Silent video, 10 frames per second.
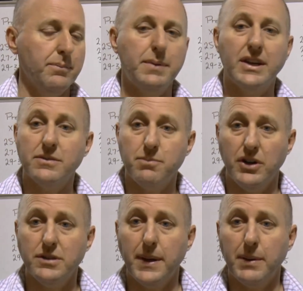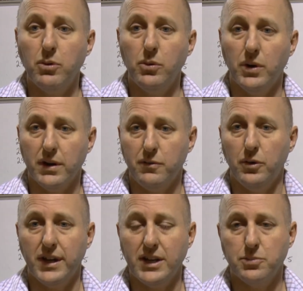Because most people will want a
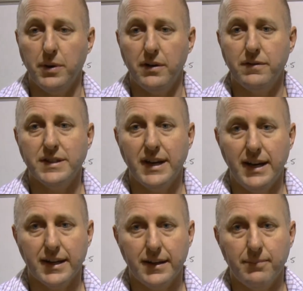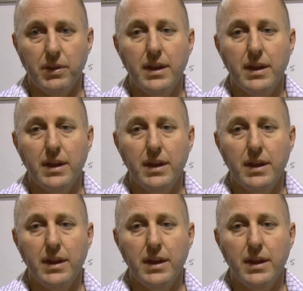40-inch bow for target.